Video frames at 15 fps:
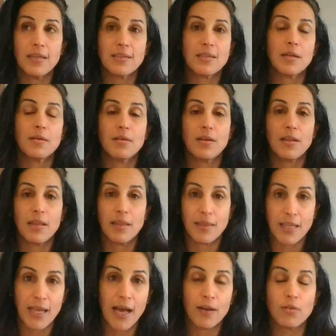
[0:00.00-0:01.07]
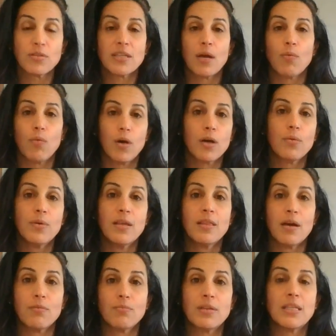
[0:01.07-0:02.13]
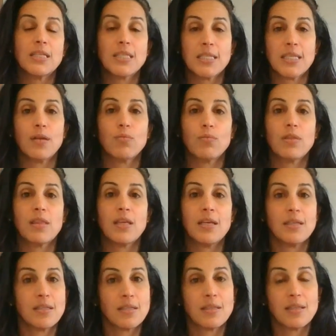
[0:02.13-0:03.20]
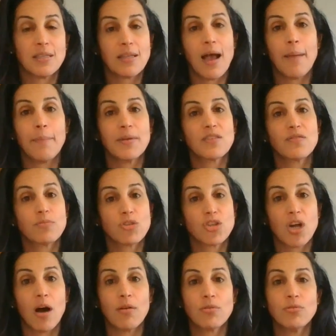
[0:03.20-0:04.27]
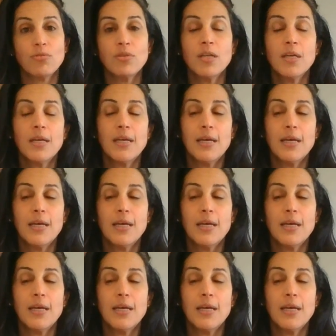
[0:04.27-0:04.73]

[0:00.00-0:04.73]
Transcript: is that the adults I work with are really set with these habits from childhood,